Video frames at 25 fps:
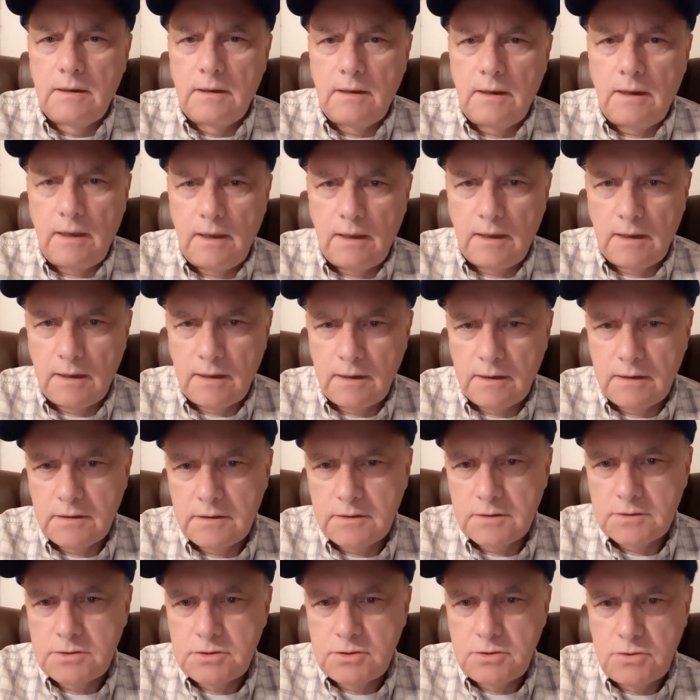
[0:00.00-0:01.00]

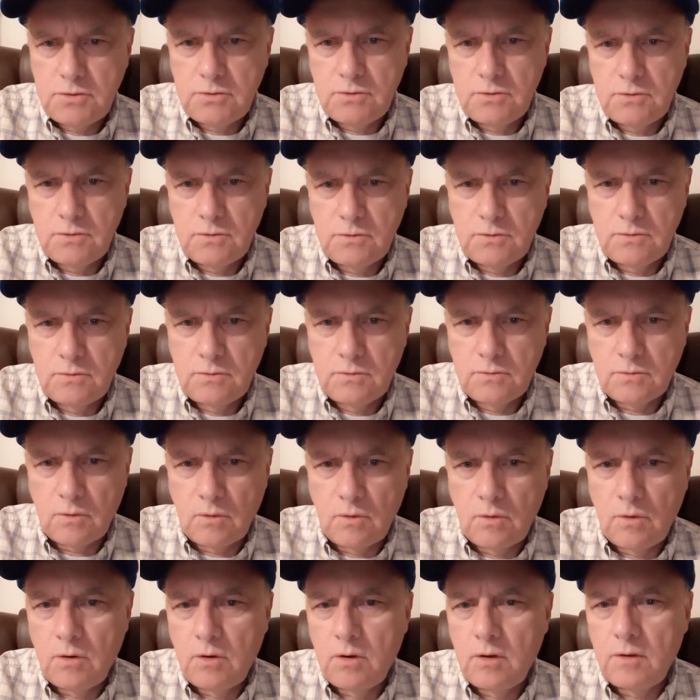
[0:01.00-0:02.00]
And to
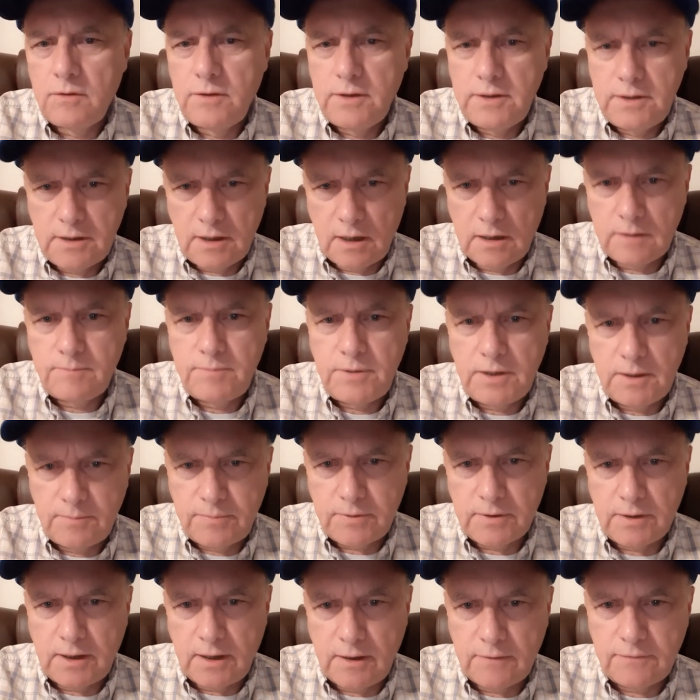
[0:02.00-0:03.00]
all the young
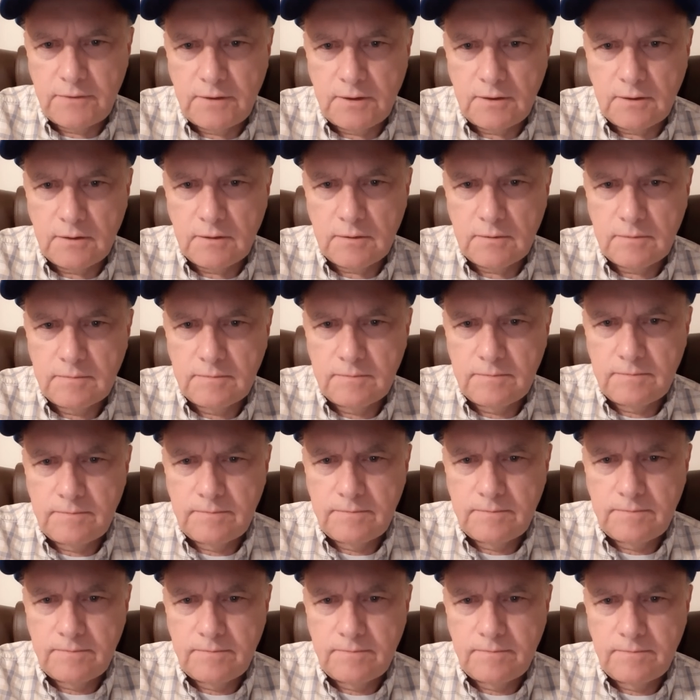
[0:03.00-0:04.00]
people out there,
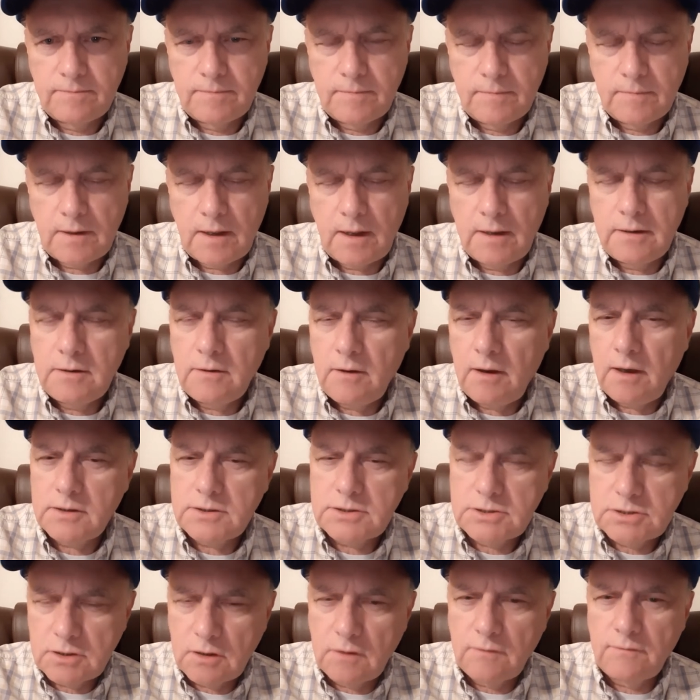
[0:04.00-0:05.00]
I know how
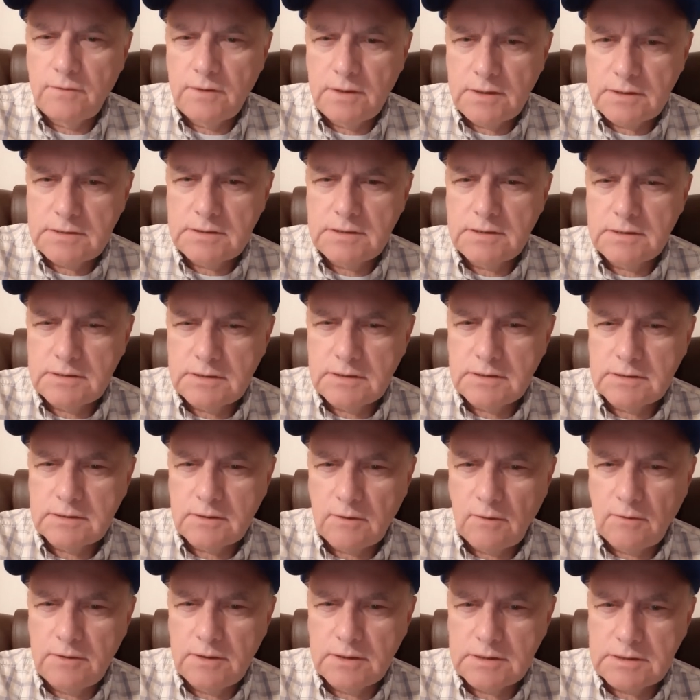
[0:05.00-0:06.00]
chauvinist this is
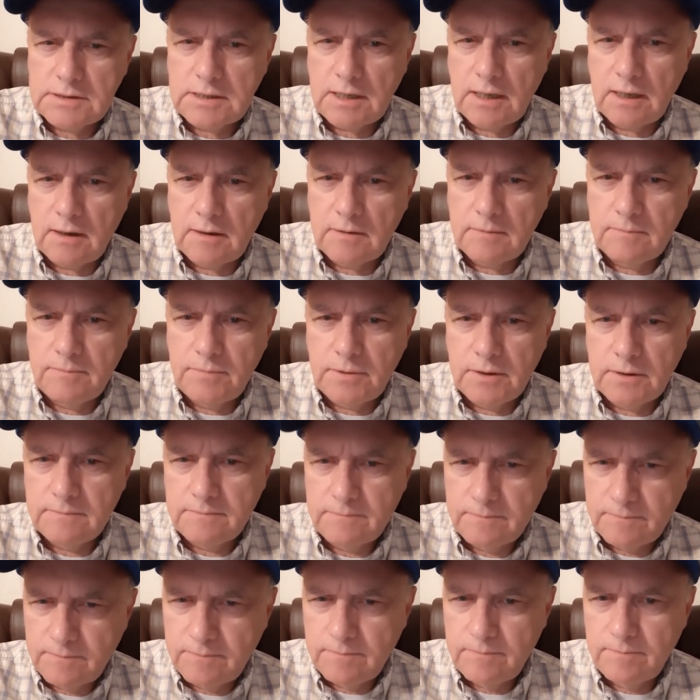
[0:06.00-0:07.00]
going to sound, but
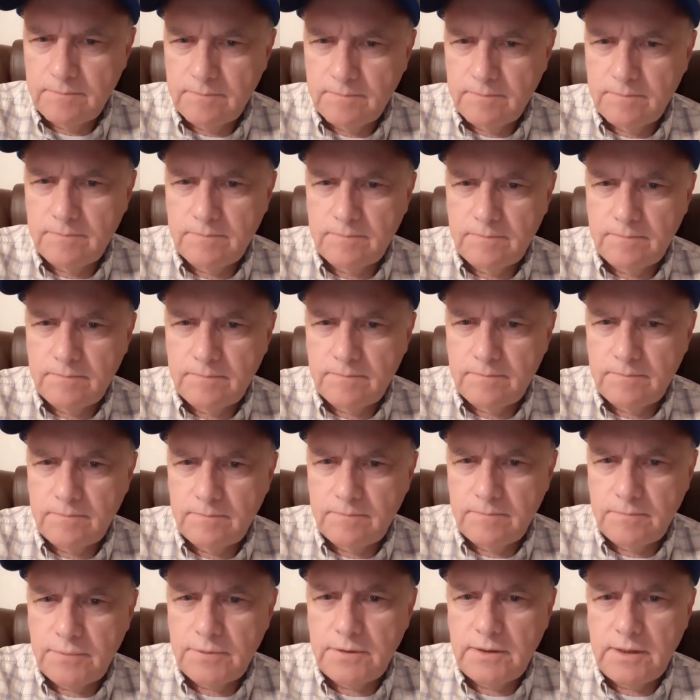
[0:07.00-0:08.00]

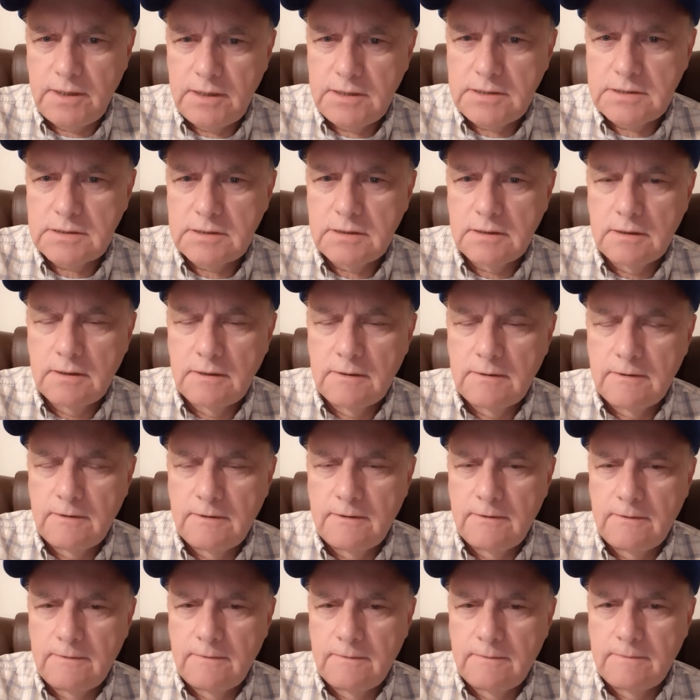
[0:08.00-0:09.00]
please
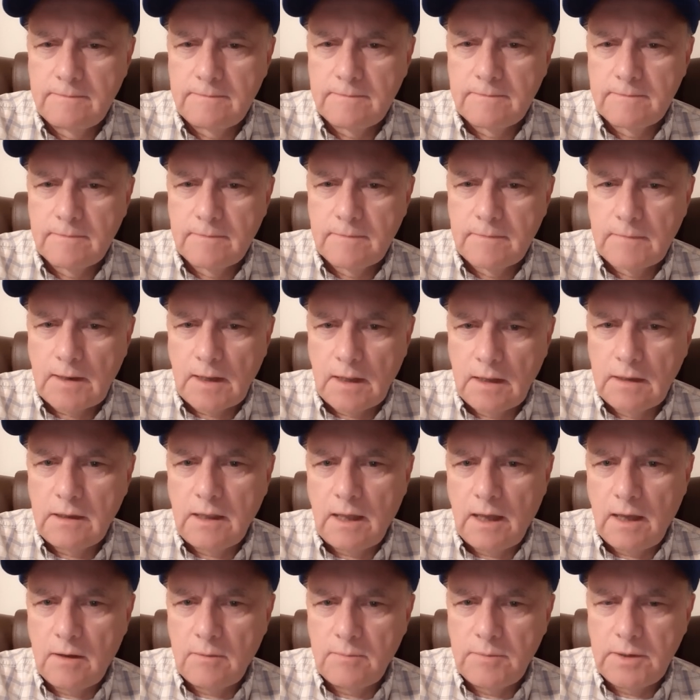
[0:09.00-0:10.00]

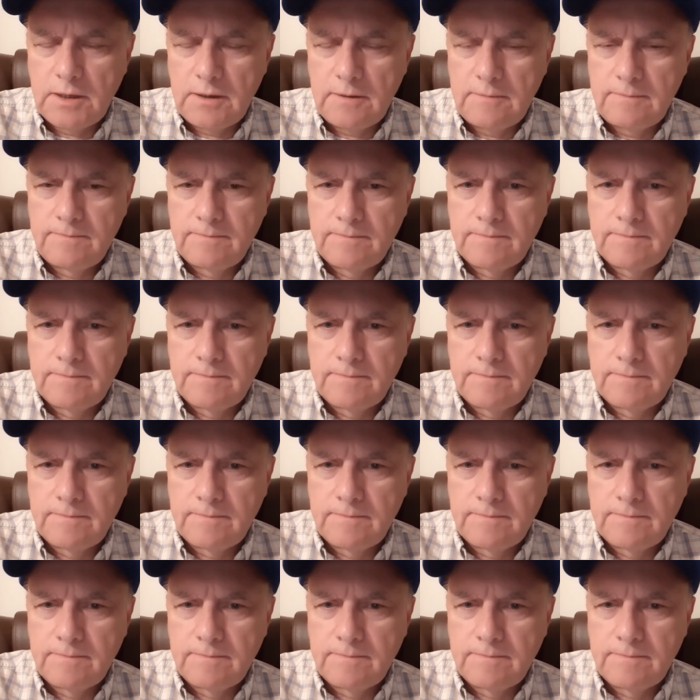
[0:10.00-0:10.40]
allow me.